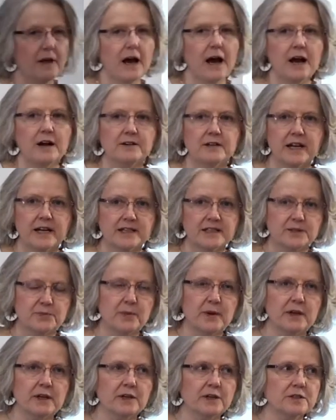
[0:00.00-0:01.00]
Our next
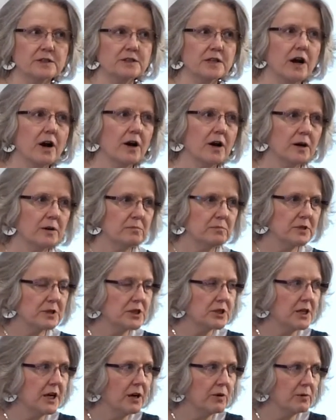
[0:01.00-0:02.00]
speakers are
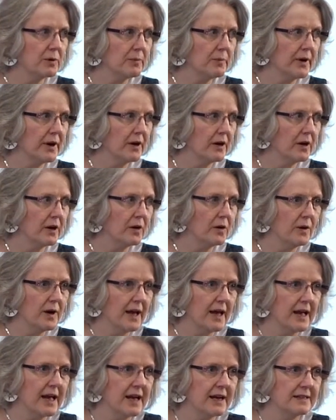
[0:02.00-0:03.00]
Michelle Ribeiro
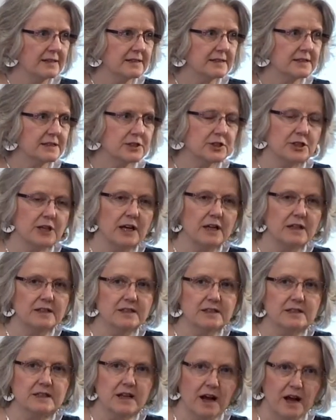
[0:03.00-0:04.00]
and
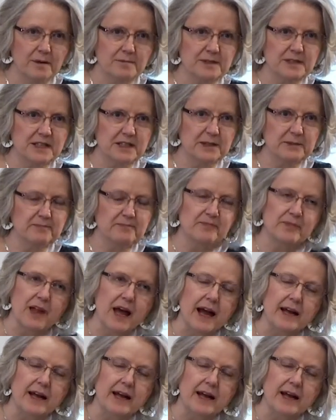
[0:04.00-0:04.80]
Sheldon Thompson.